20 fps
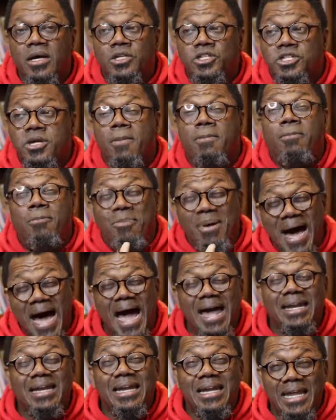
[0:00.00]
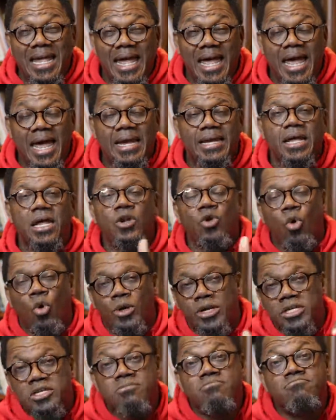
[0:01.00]
to buy the land in
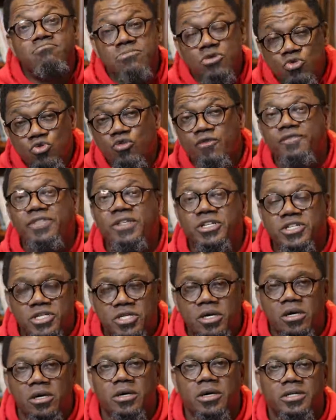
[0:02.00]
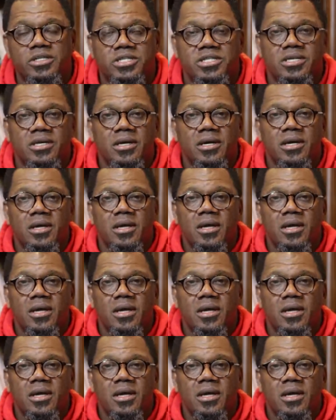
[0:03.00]
order to move the church.